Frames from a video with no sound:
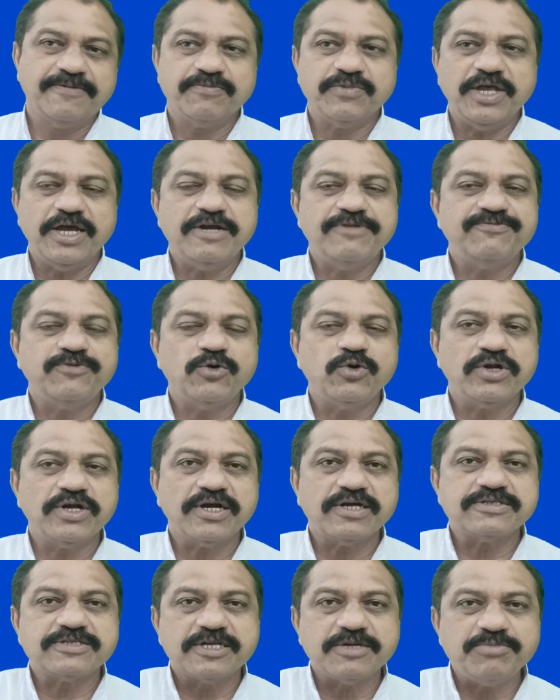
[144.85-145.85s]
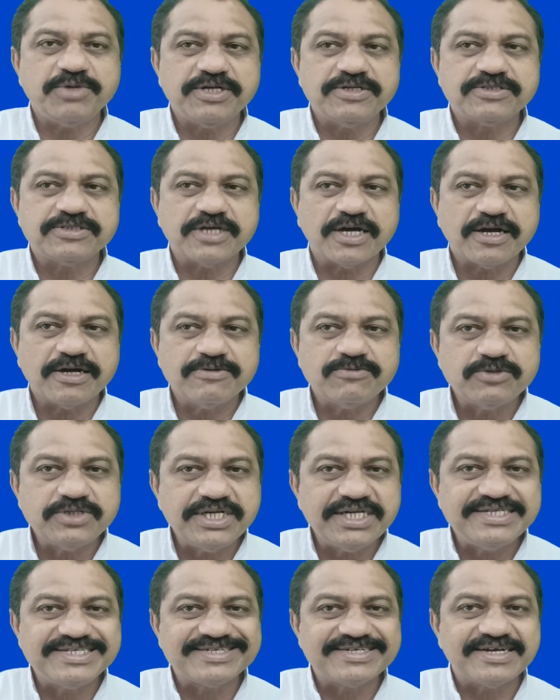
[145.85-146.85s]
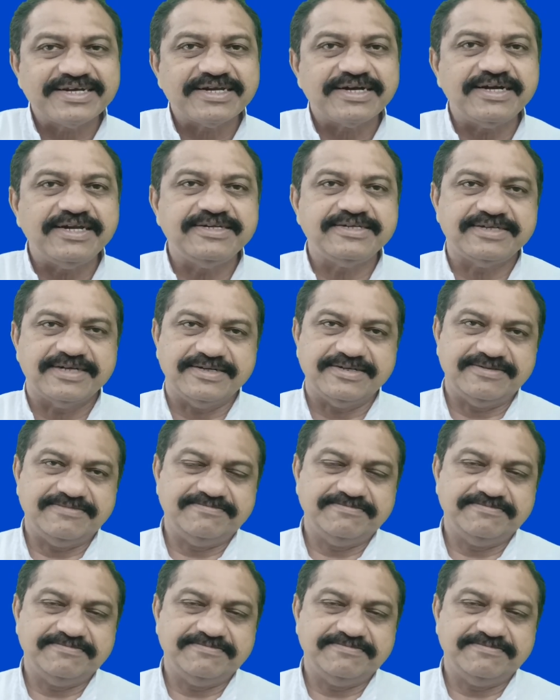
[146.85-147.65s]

Therefore, customer's account is credited.